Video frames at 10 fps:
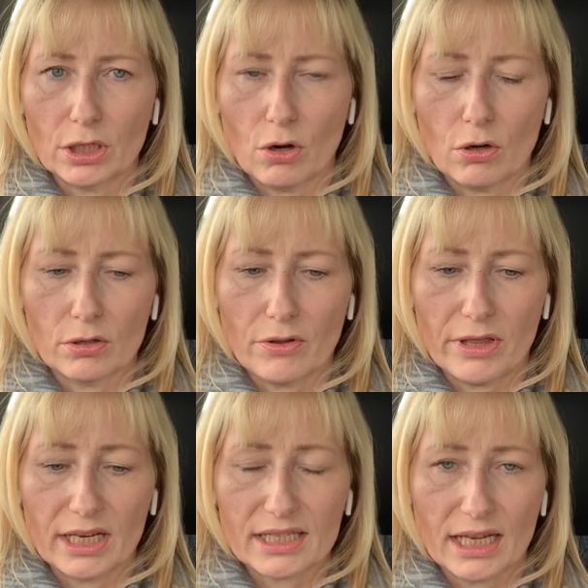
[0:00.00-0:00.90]
on
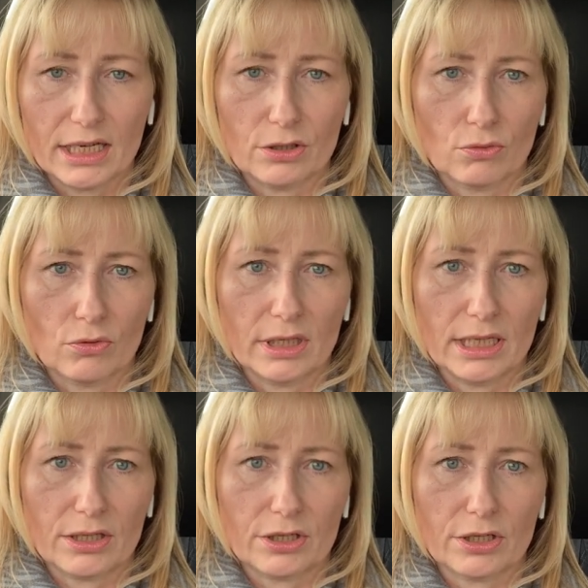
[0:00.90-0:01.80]
things that you don't
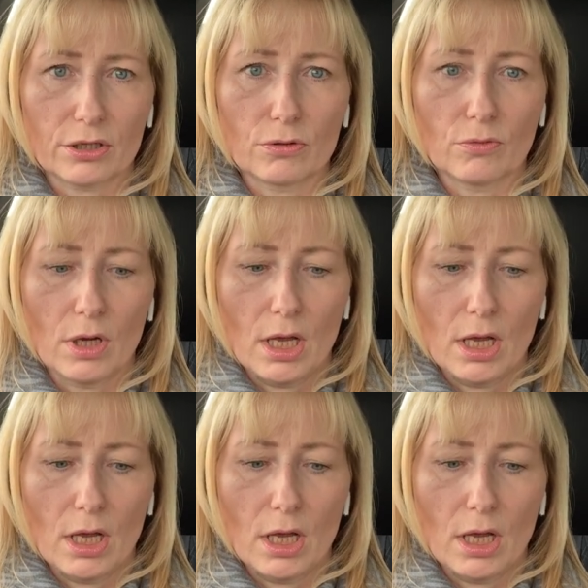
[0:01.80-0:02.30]
need to